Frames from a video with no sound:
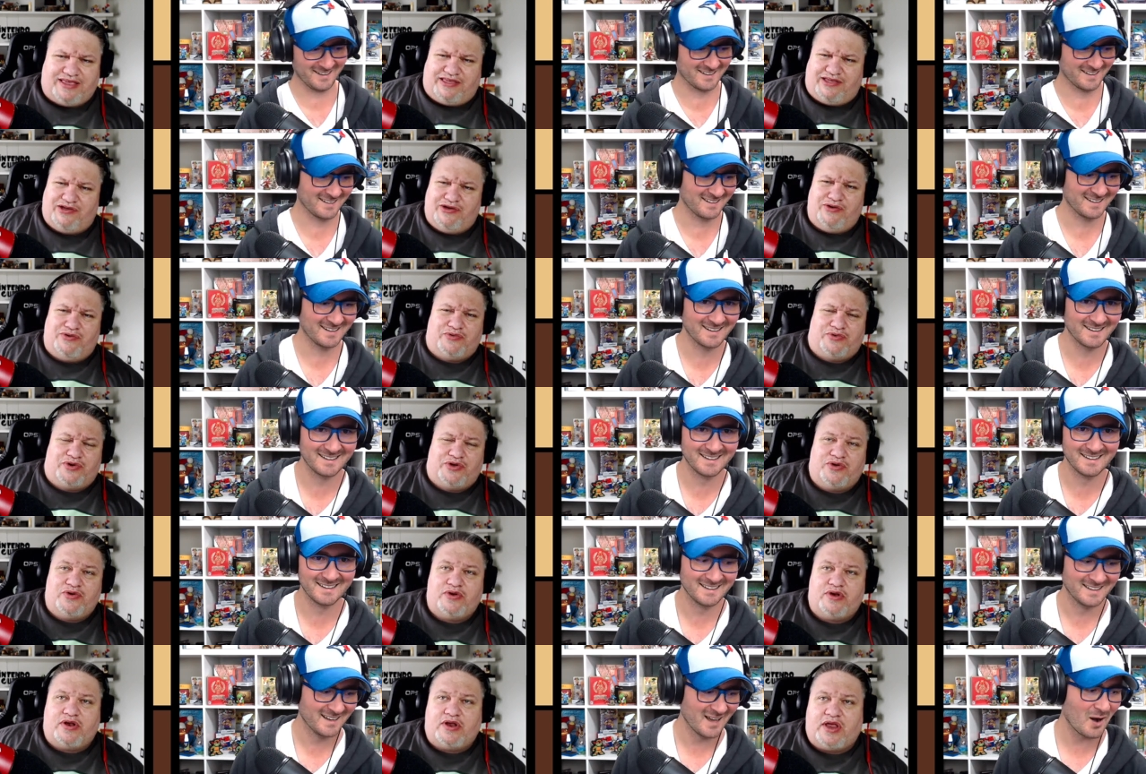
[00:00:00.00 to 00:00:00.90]
Speaker 1: you,
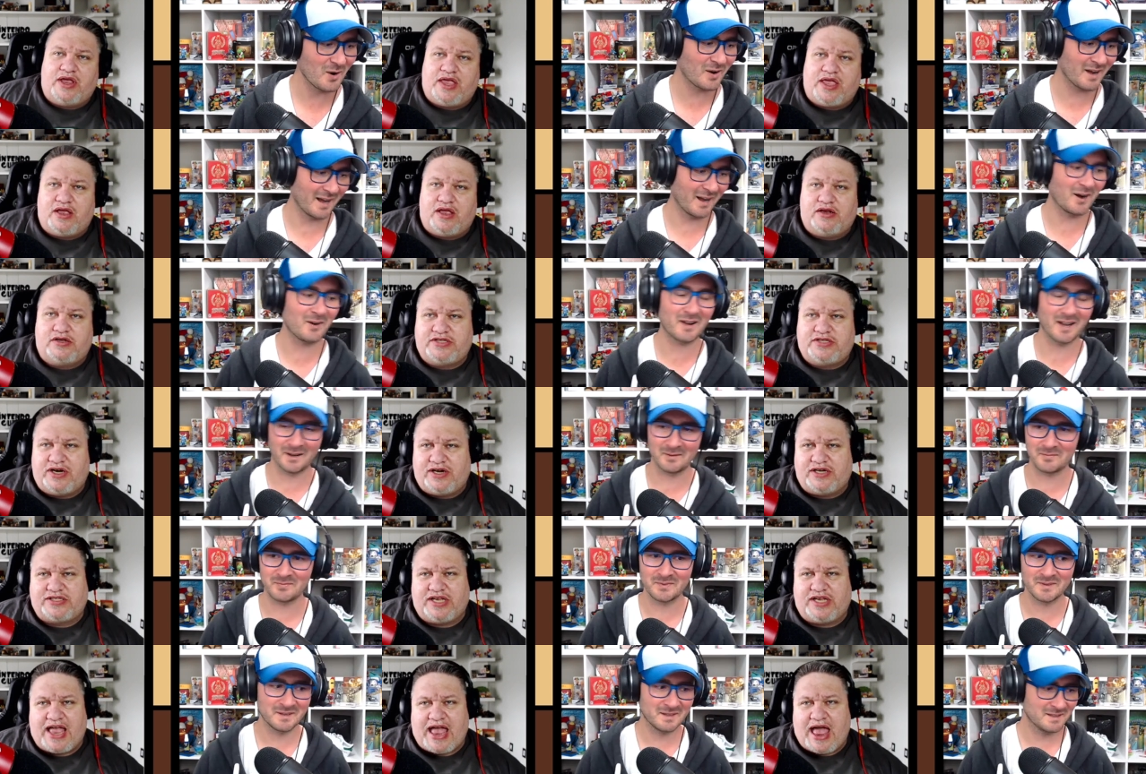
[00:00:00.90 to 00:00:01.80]
dude. Like okay,
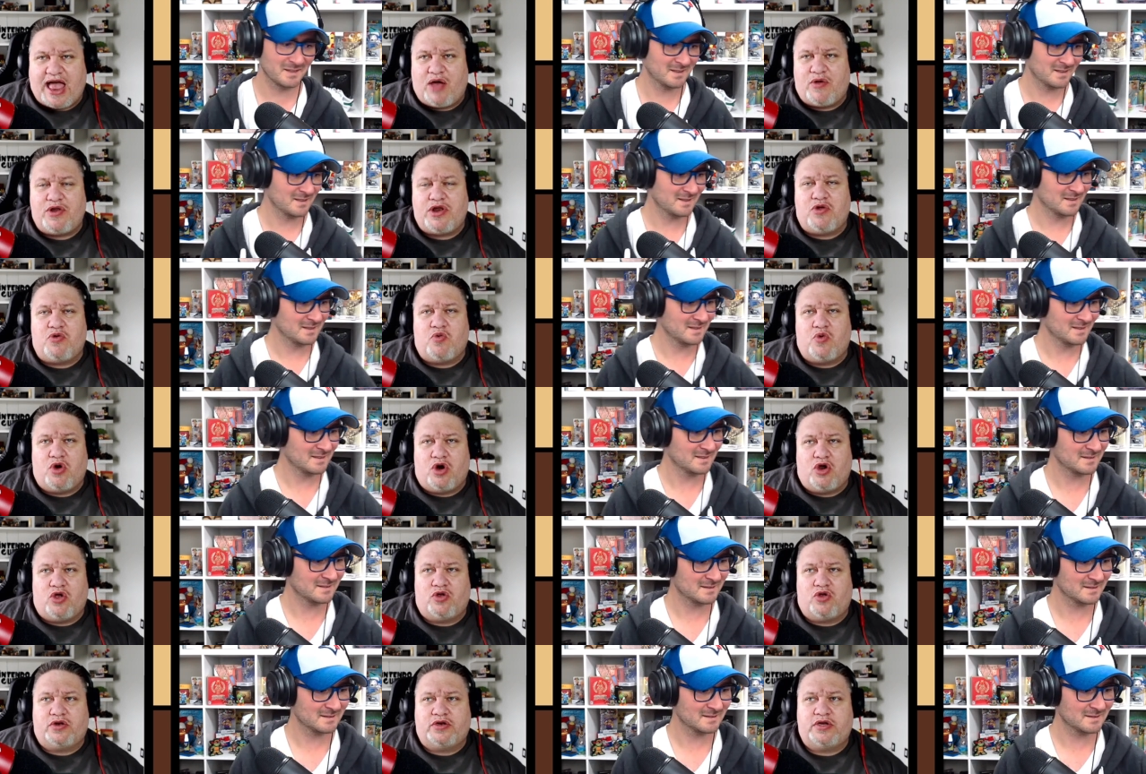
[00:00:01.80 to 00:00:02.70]
seriously, how in the
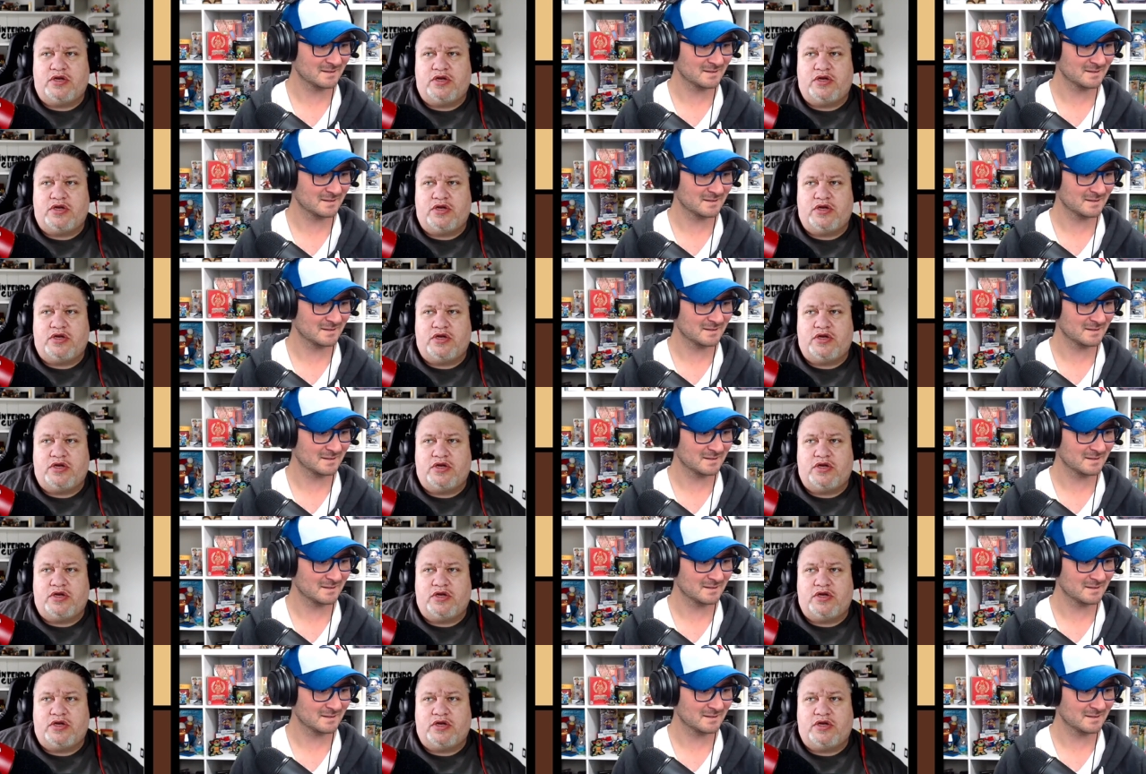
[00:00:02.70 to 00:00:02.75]
world